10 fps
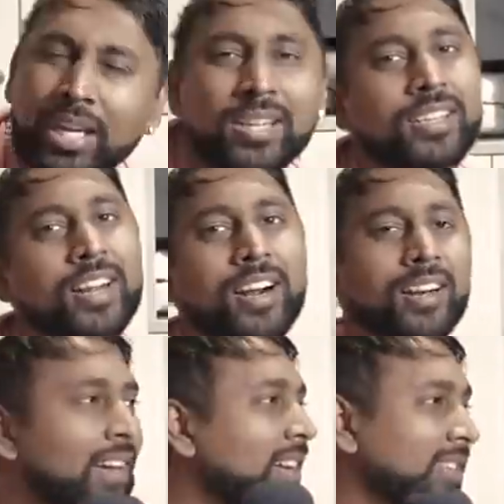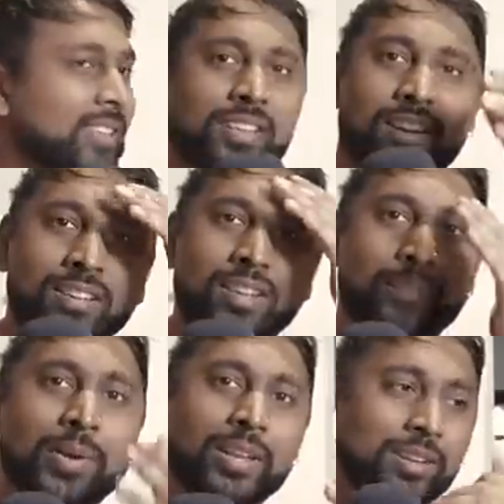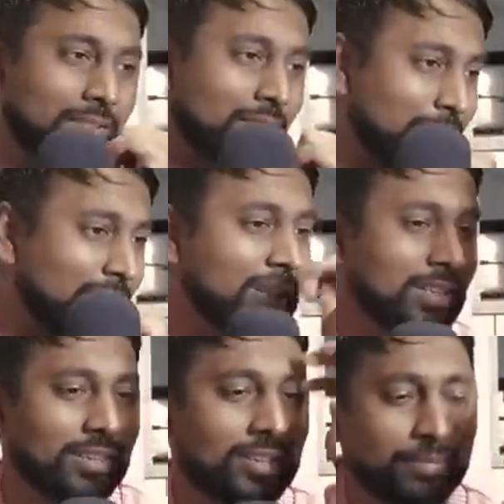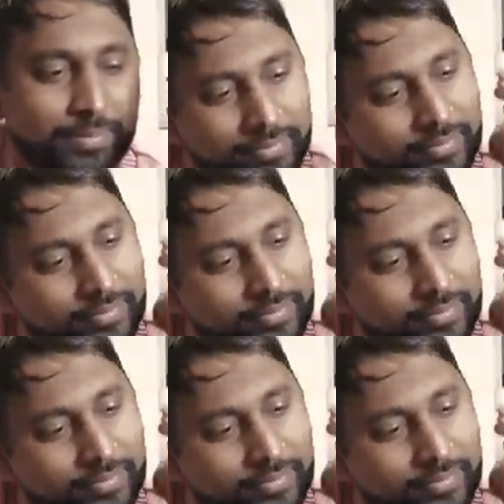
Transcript: His car lasted longer than my longest relationship.